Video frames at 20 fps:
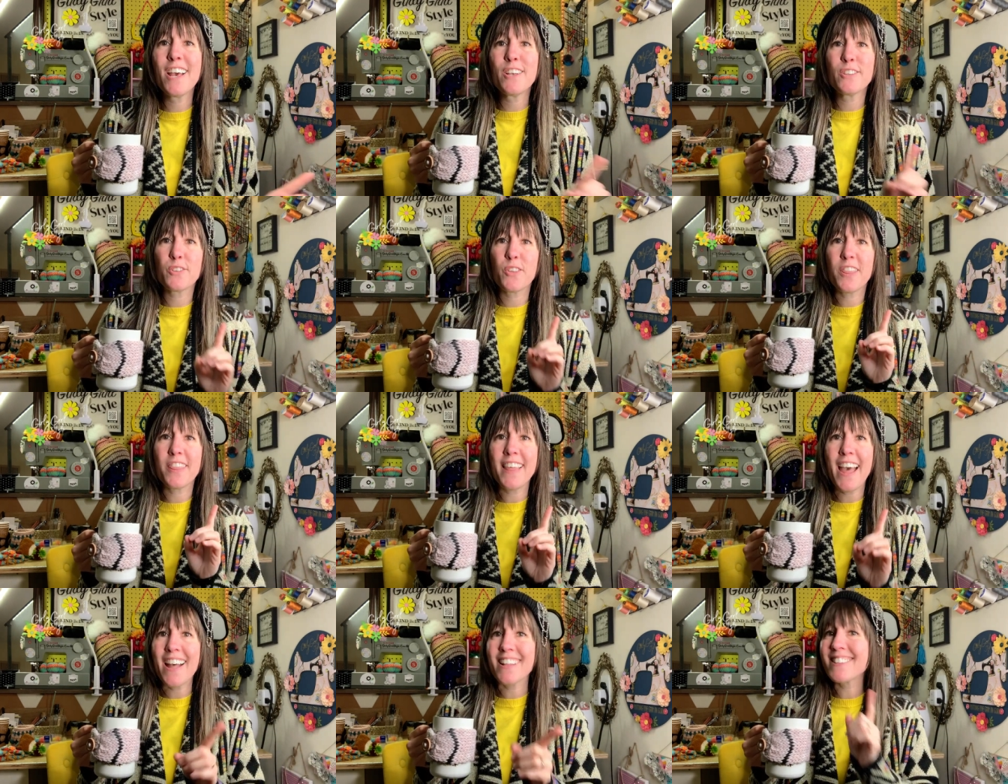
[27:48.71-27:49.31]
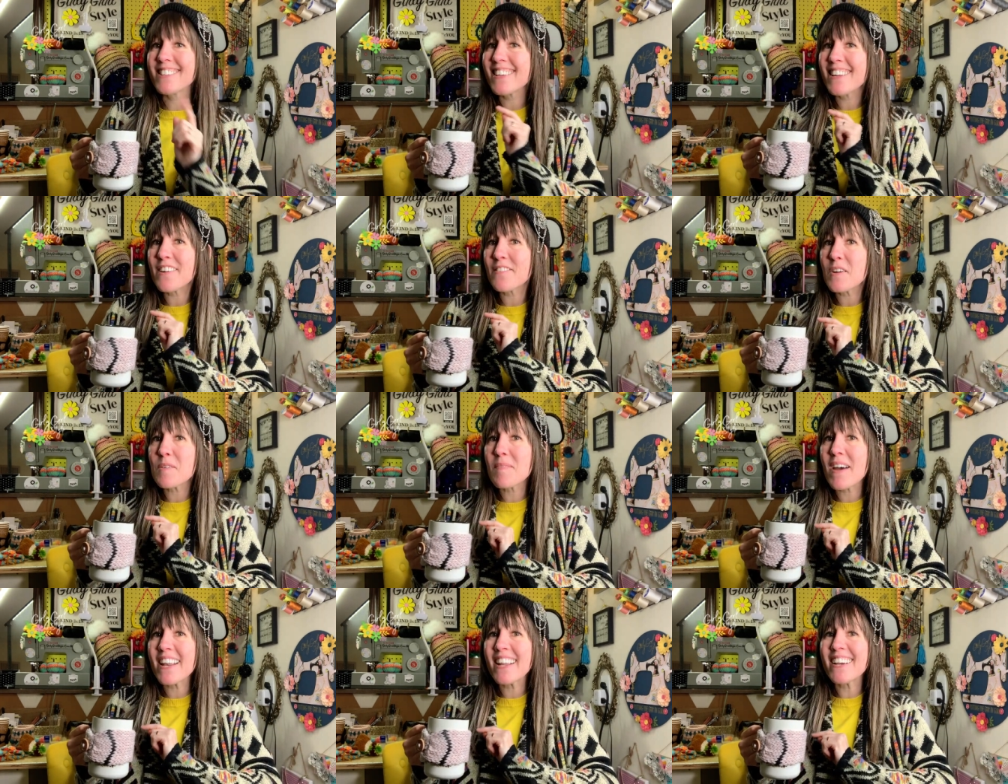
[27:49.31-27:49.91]
So that's it,
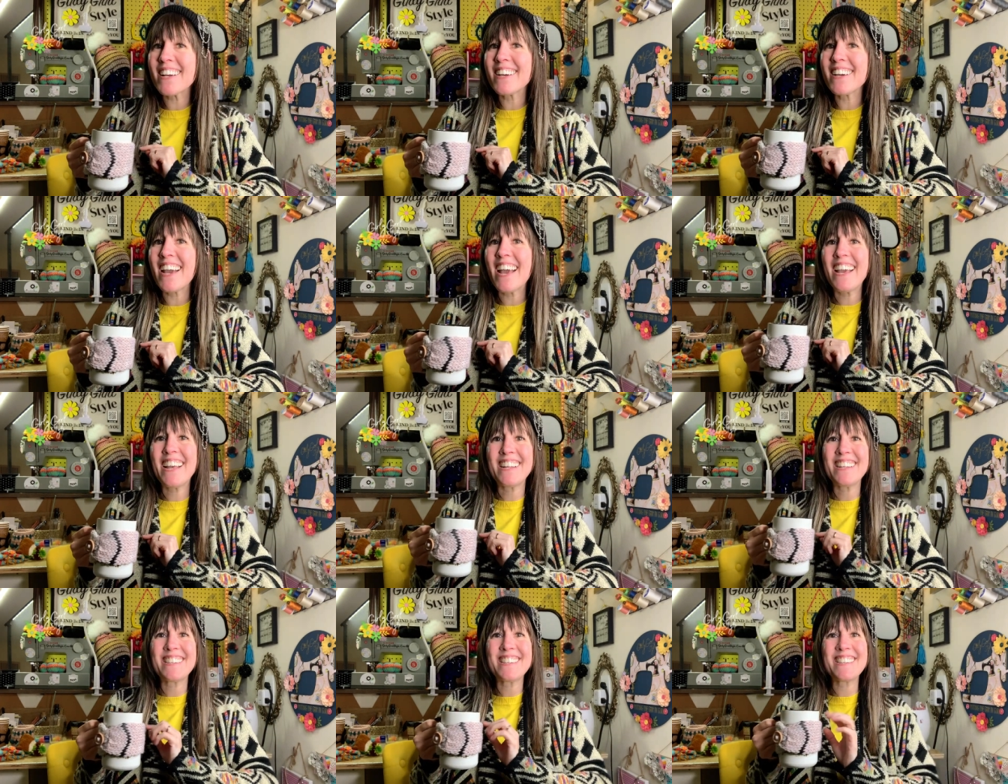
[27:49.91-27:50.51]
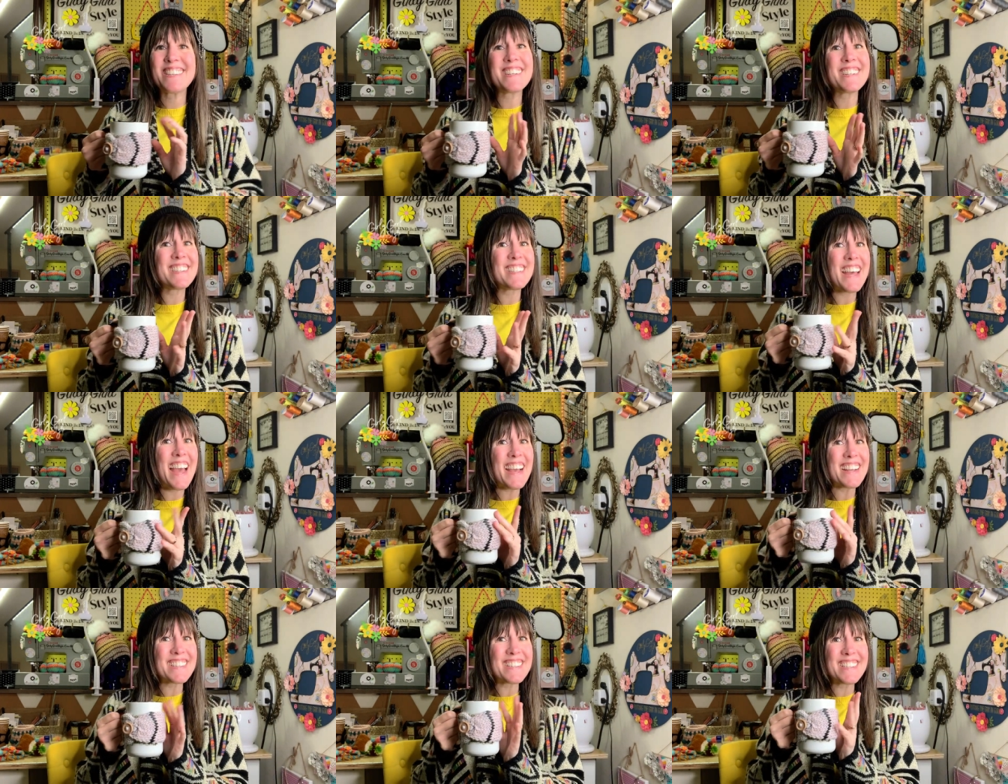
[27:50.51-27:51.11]
everybody. Until
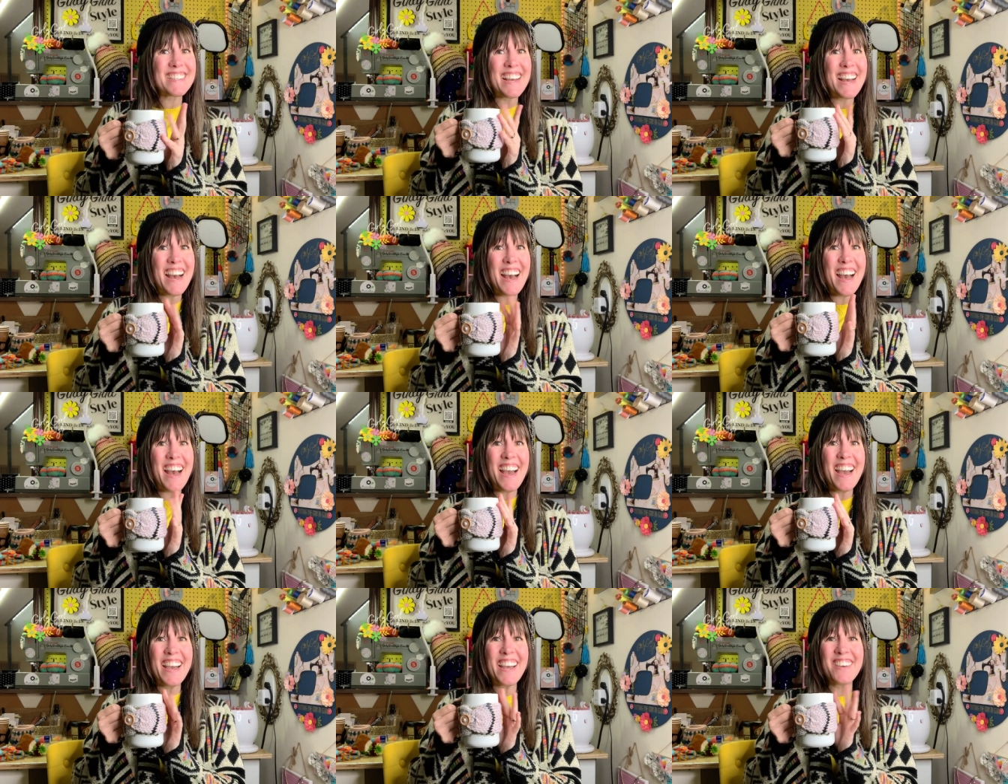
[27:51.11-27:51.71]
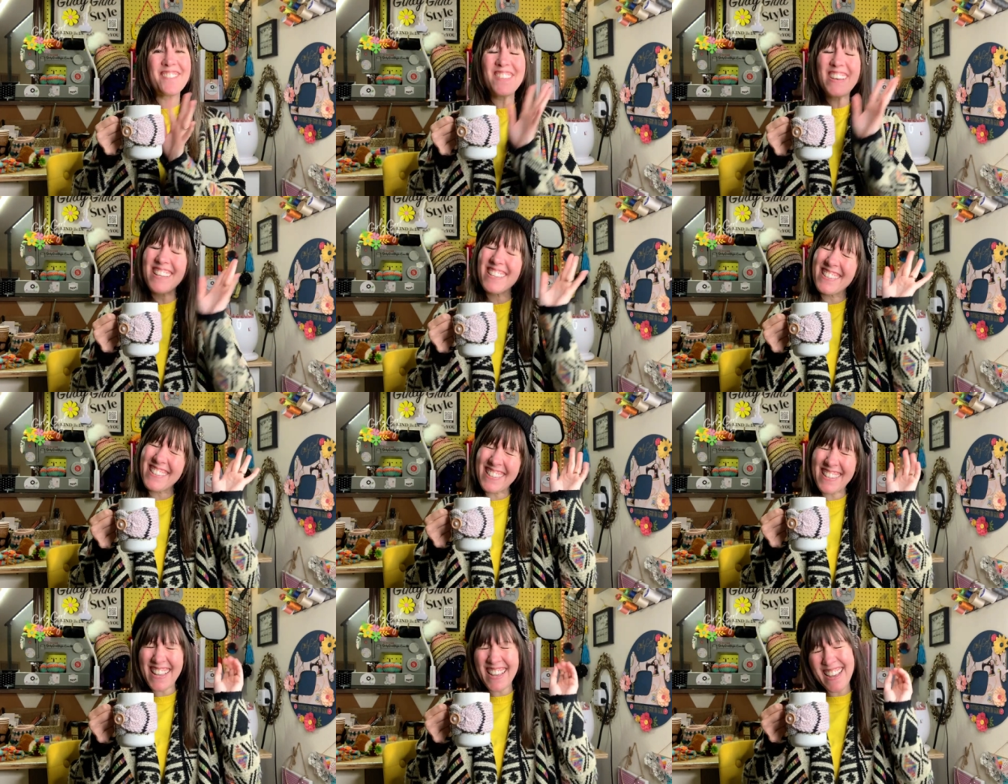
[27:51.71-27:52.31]
next time,
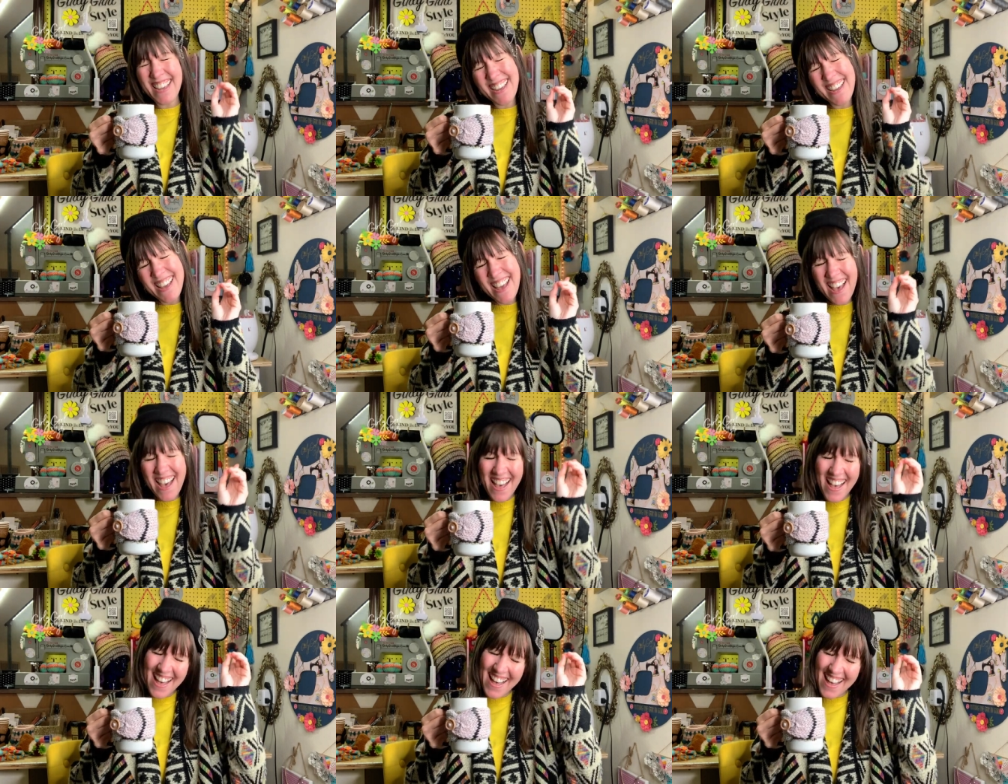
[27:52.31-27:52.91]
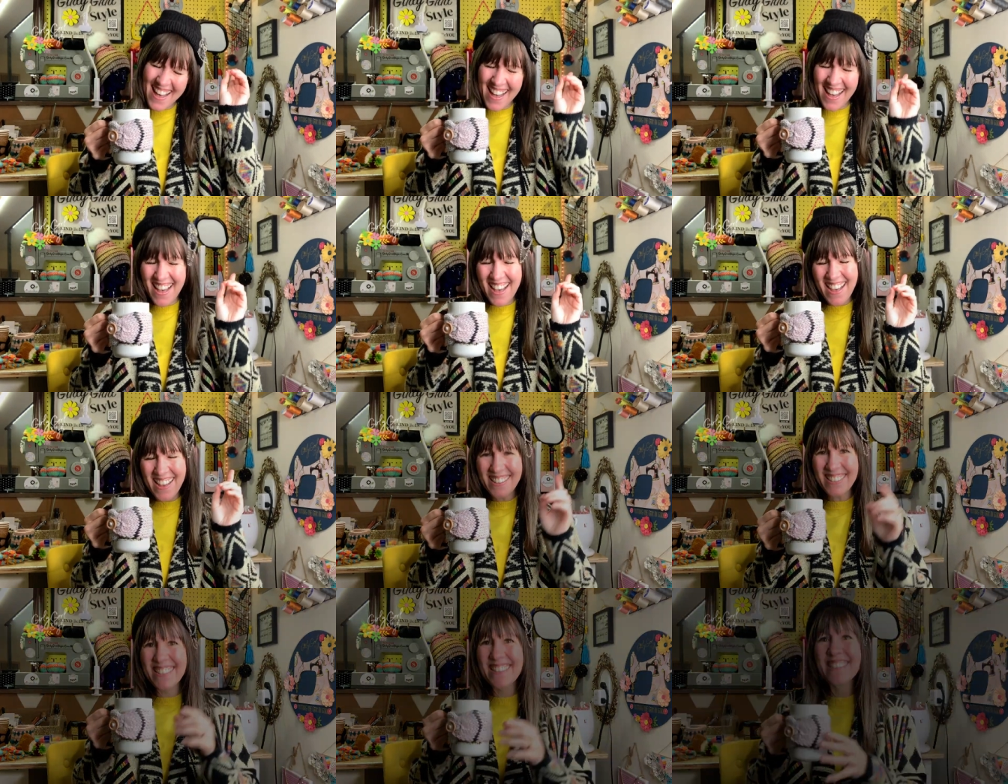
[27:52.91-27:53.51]
see
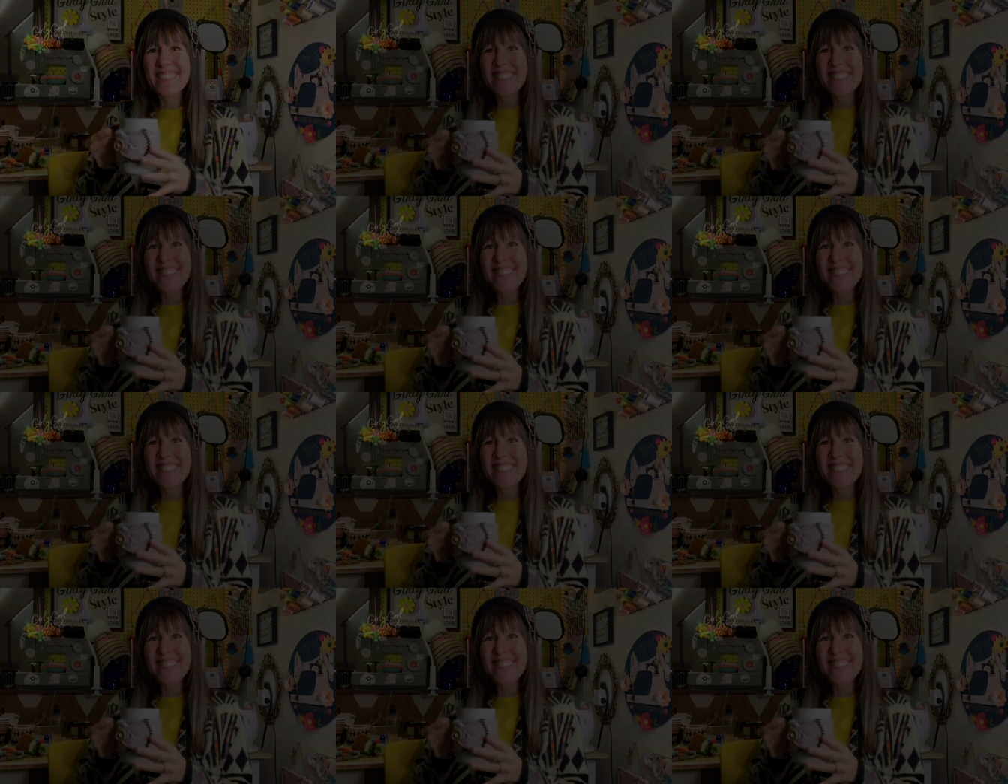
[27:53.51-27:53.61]
ya.